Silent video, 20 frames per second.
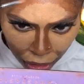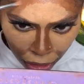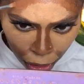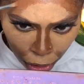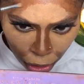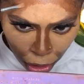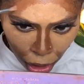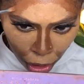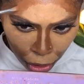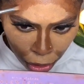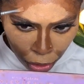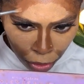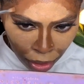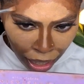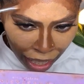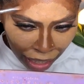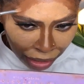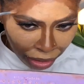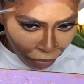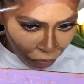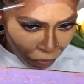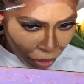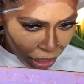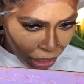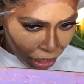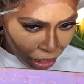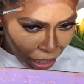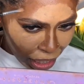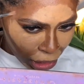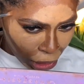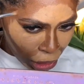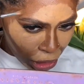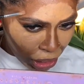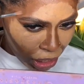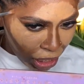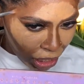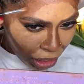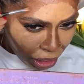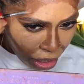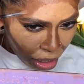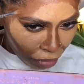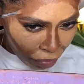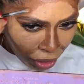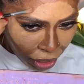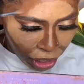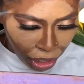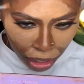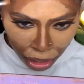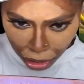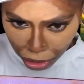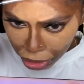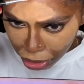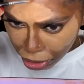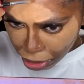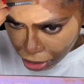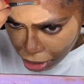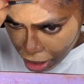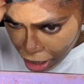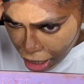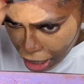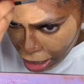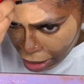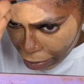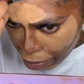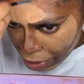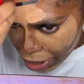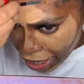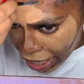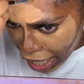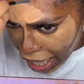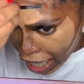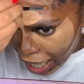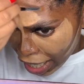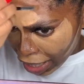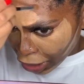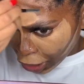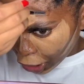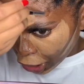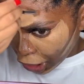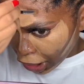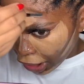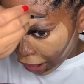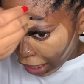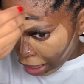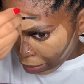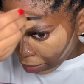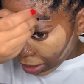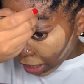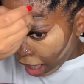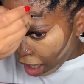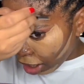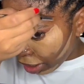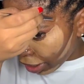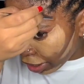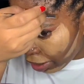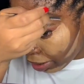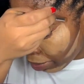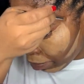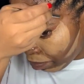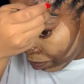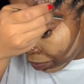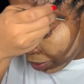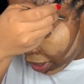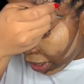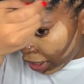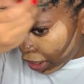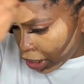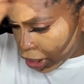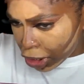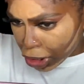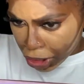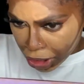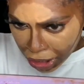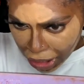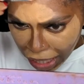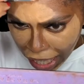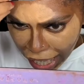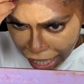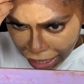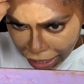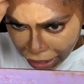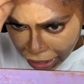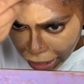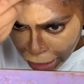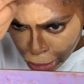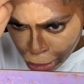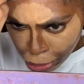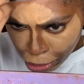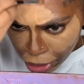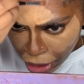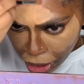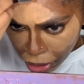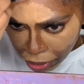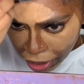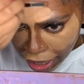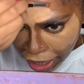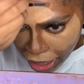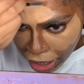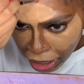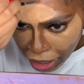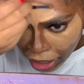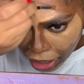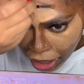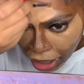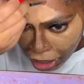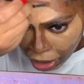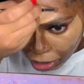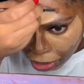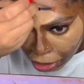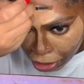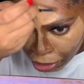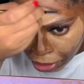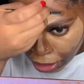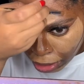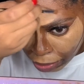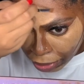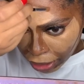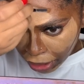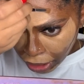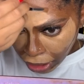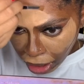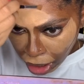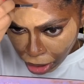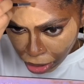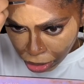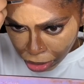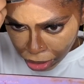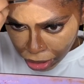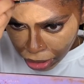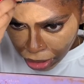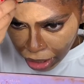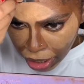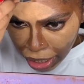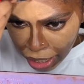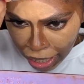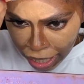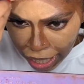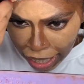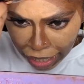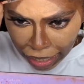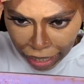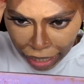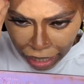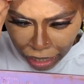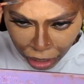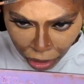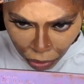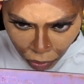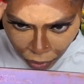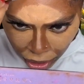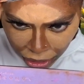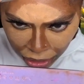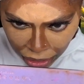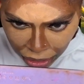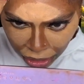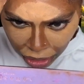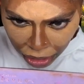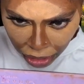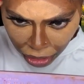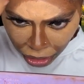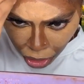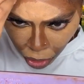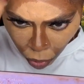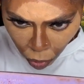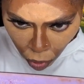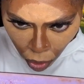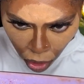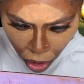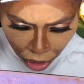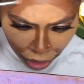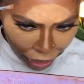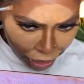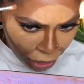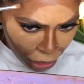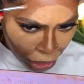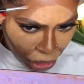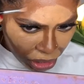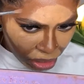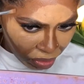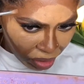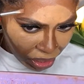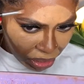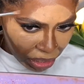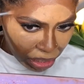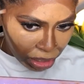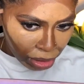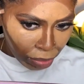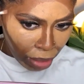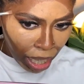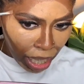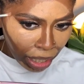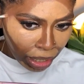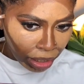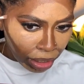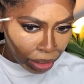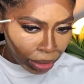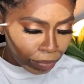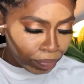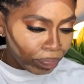You know, you got the feeling that she didn't love her uncle, but as she kept talking, she kind of let you know that her and her uncle used to be close, and then he went to the war and it just fucked his mind up.